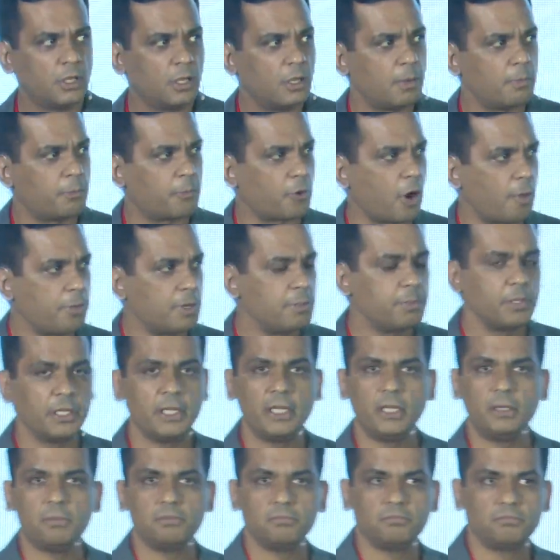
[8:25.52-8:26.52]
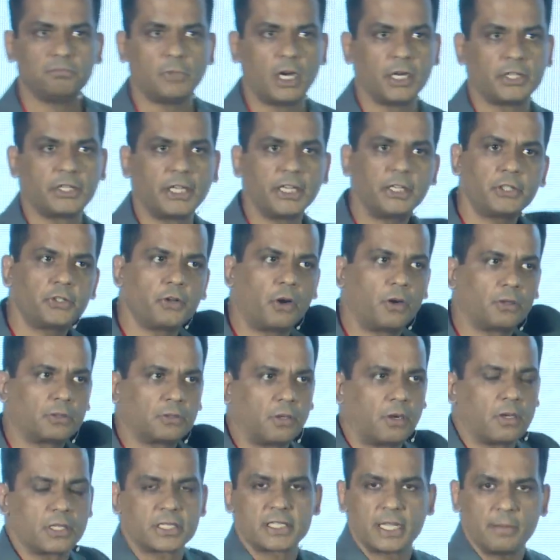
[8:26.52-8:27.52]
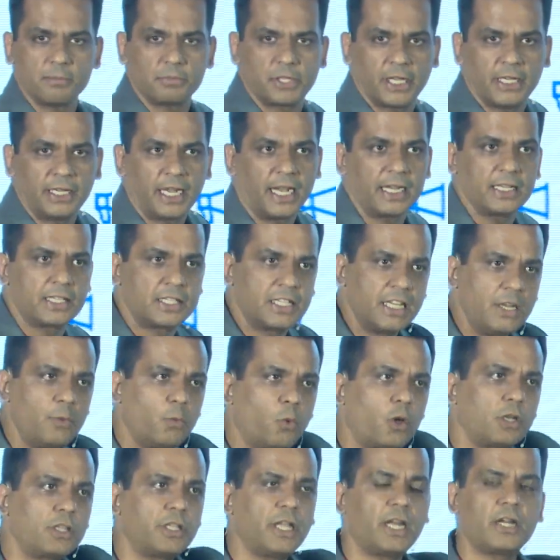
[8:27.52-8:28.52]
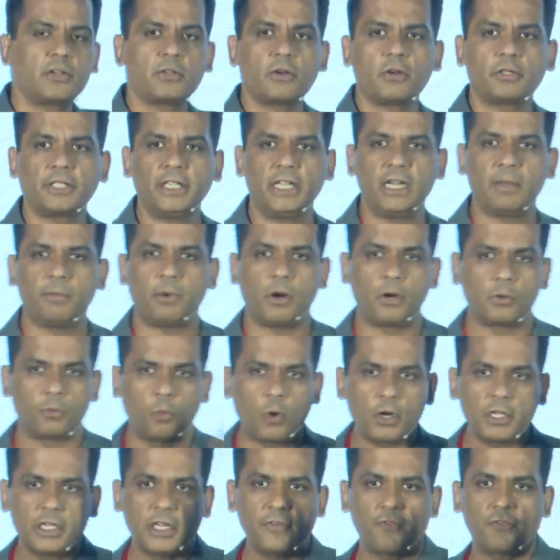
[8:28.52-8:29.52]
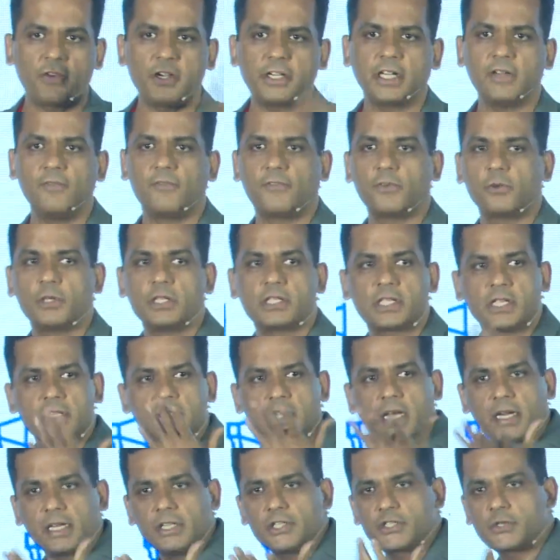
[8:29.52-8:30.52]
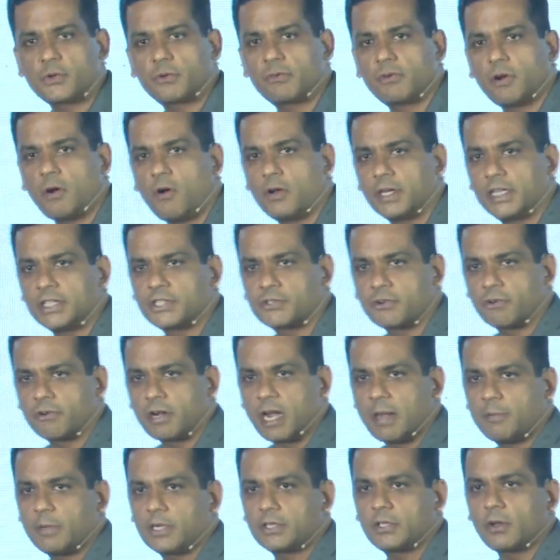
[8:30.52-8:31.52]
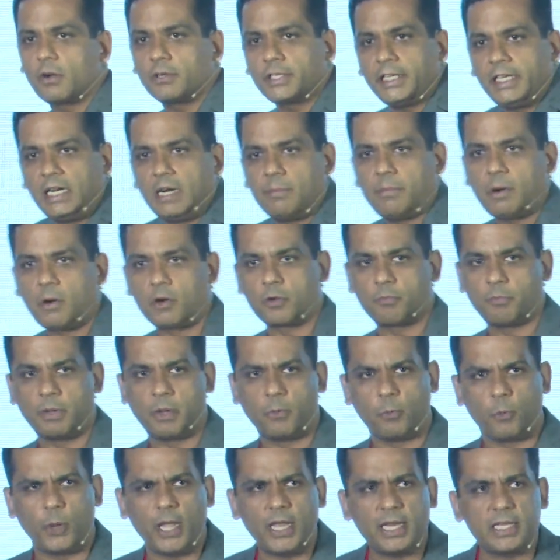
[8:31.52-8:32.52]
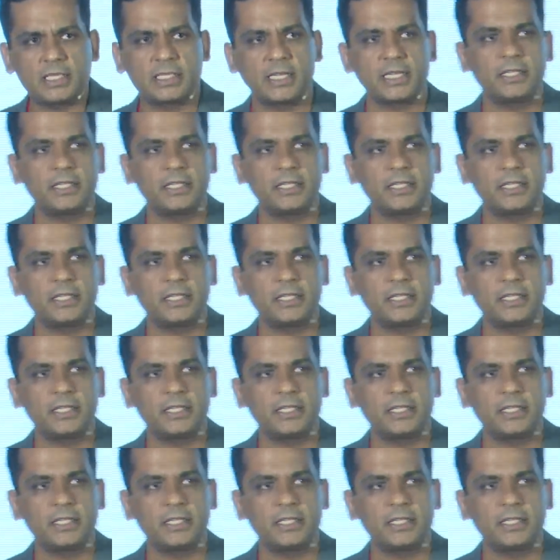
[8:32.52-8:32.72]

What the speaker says: probably a TikTok or something and see what they are talking about, what different influencers are on Instagram are talking about me? Where is it